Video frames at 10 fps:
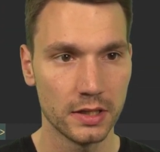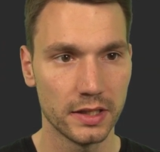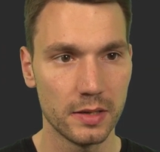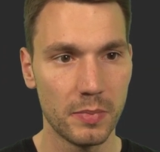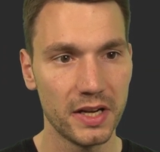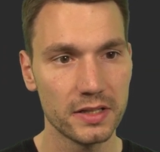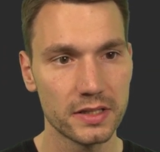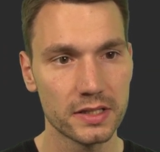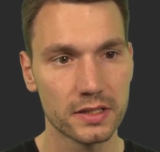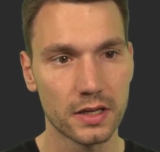The
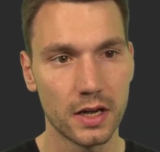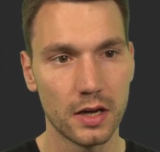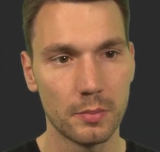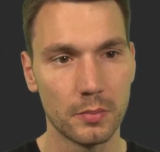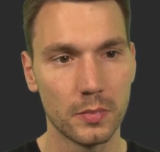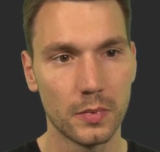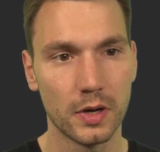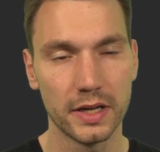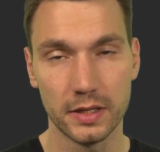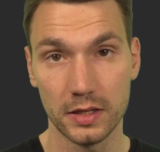dependencies
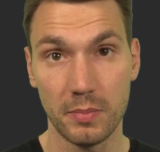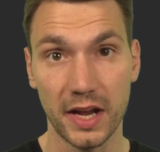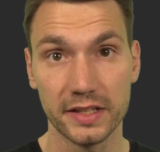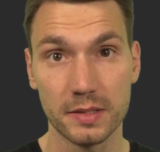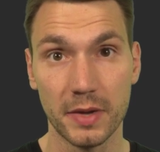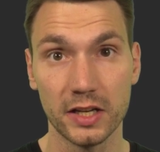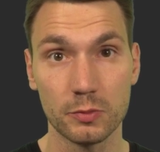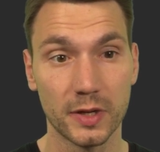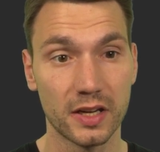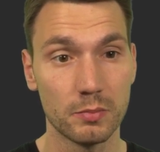in the dependency
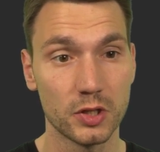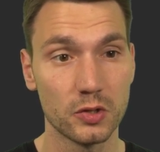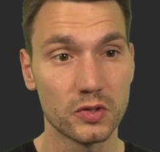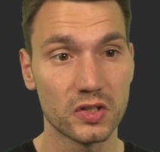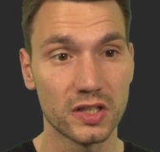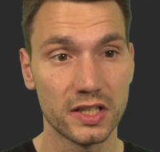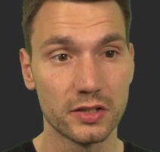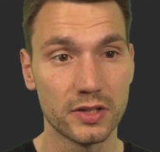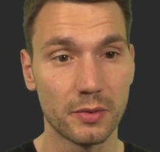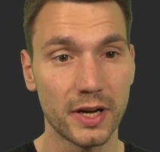management can be used
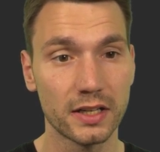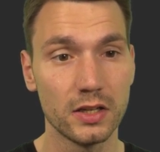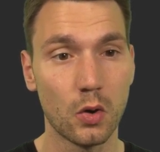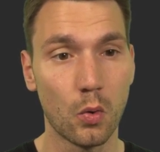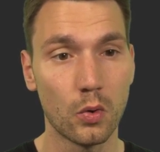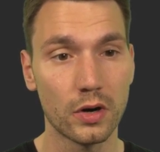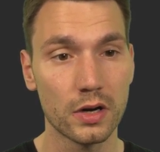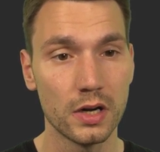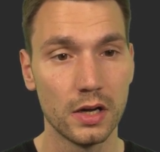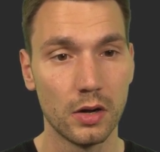here directly,
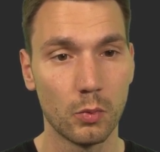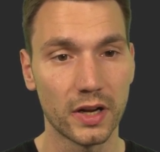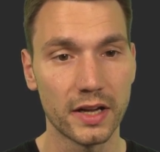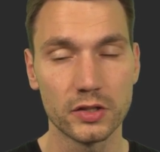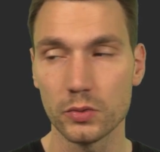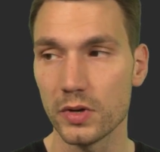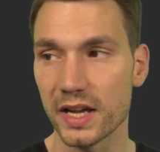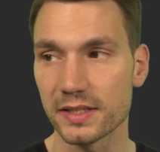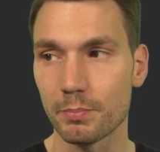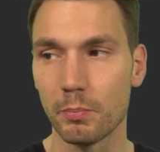or what I do
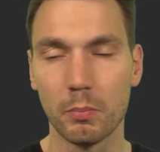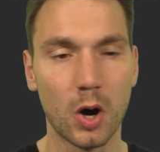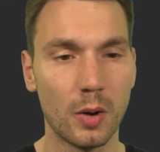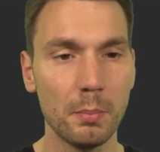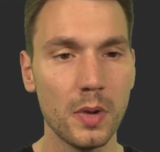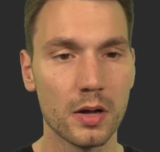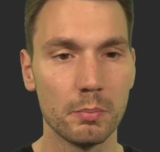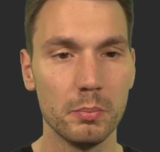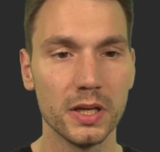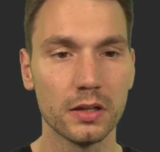as a BOM,
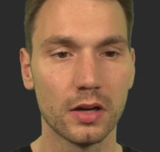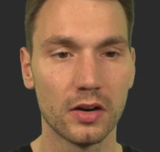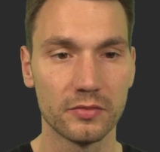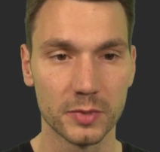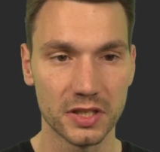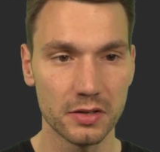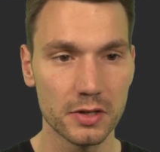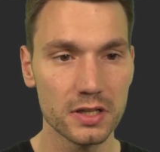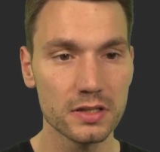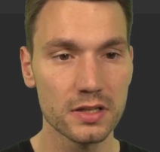bill of
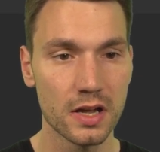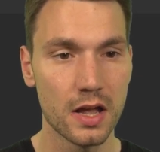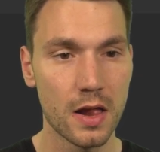materials,